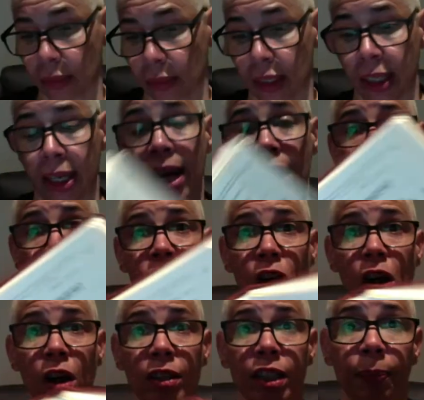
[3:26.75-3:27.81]
It actually
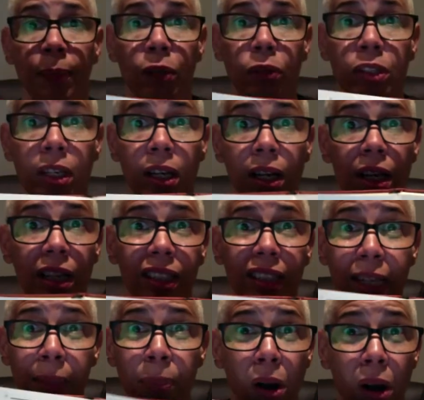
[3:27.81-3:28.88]
talks about
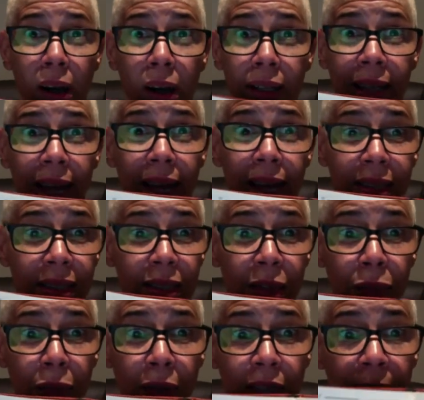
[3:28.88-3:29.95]
like podcasts. It
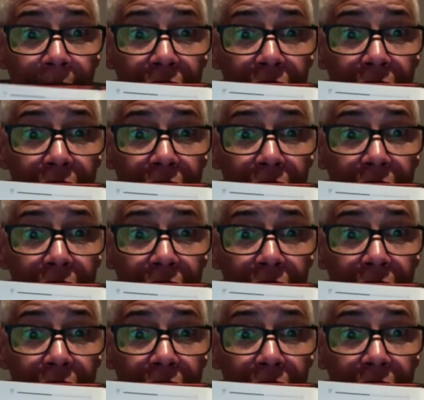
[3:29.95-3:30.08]
recommends